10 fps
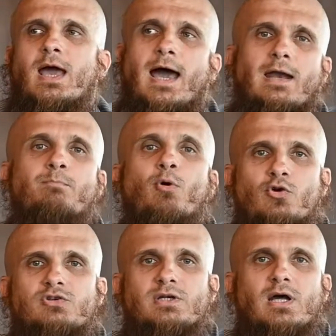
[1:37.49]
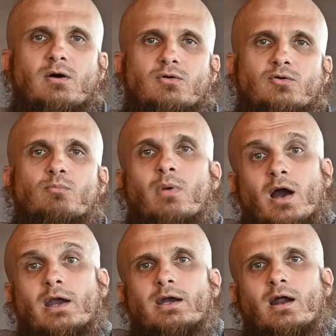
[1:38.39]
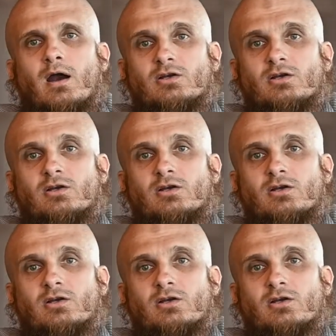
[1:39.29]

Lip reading: and posted out to market our